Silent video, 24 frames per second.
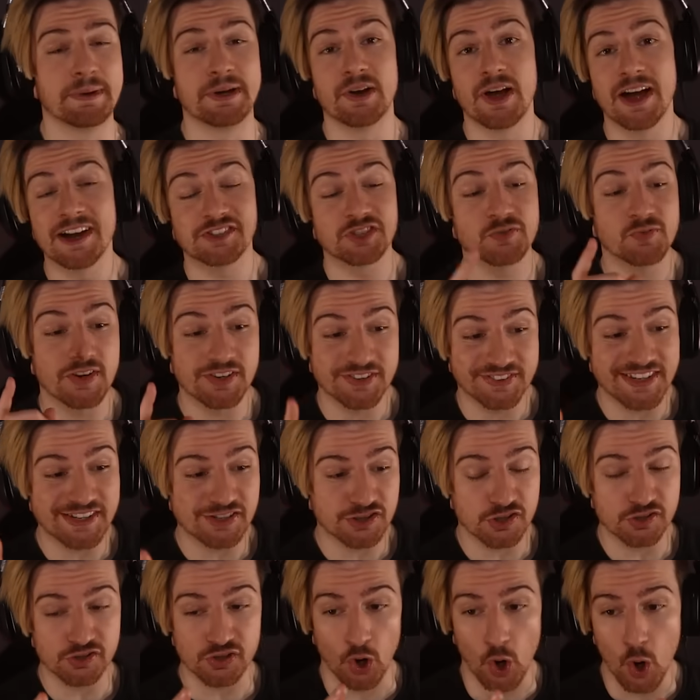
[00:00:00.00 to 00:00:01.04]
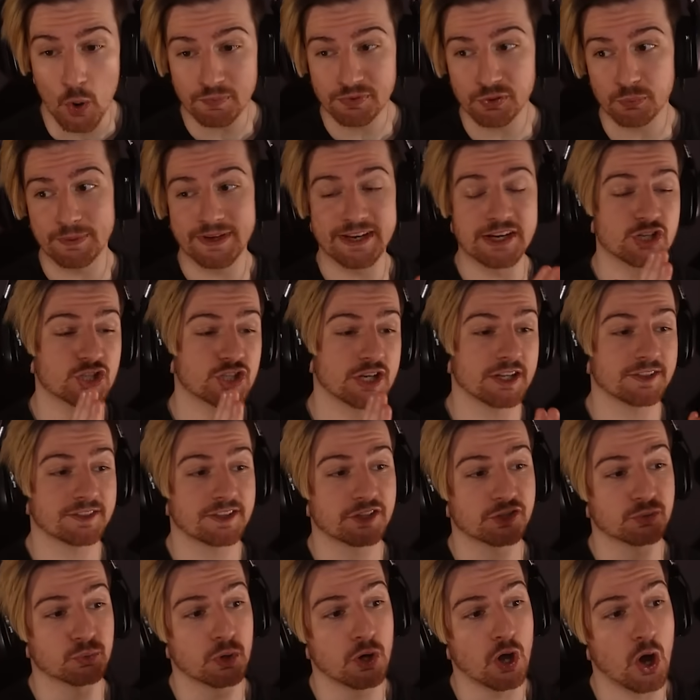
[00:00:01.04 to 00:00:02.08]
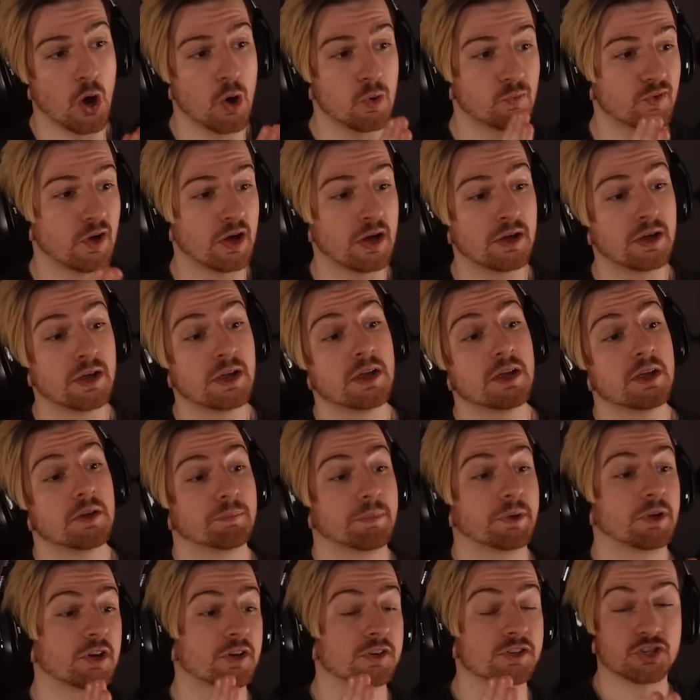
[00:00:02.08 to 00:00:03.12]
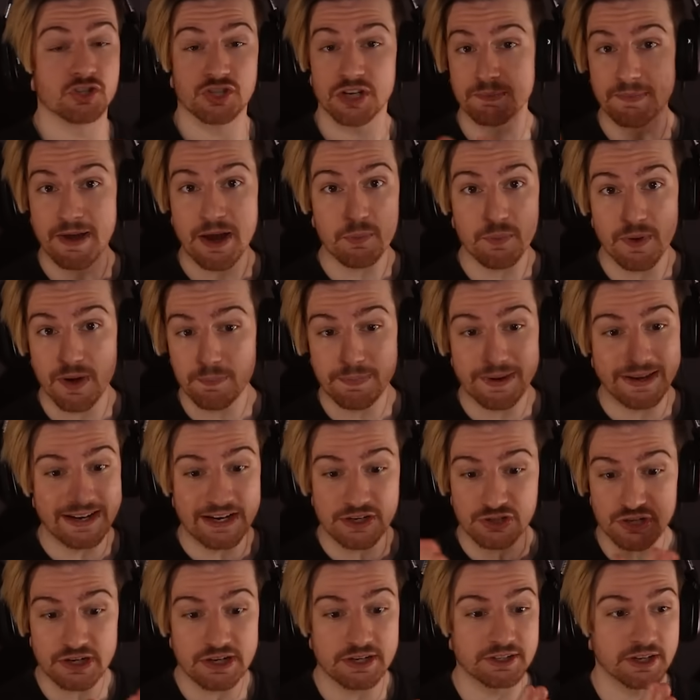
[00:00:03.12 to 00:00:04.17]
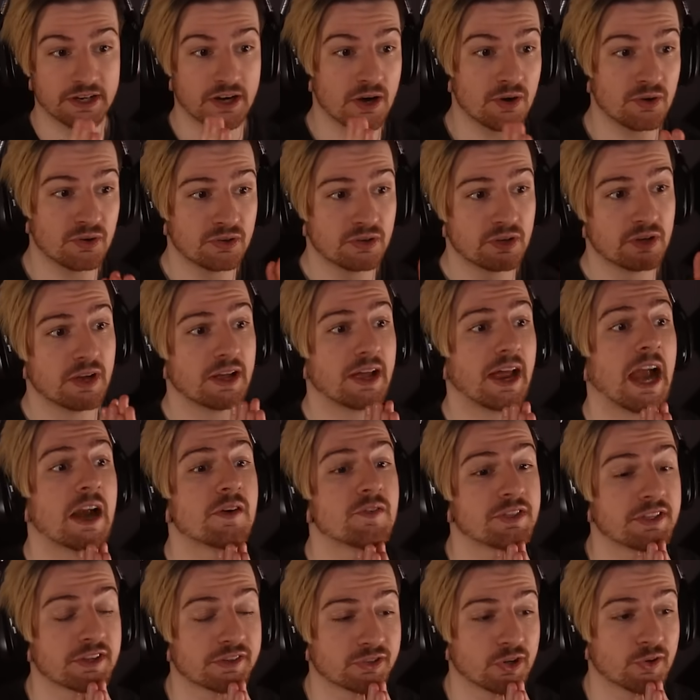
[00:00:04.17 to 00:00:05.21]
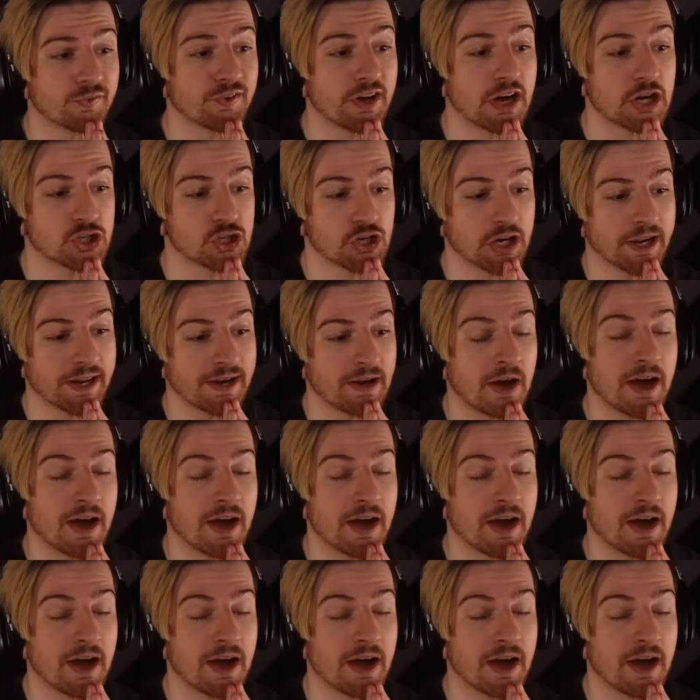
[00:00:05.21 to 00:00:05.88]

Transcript: be nice if her sister's home so we can check this one over, because she may well be legit, you know? Everything so far checking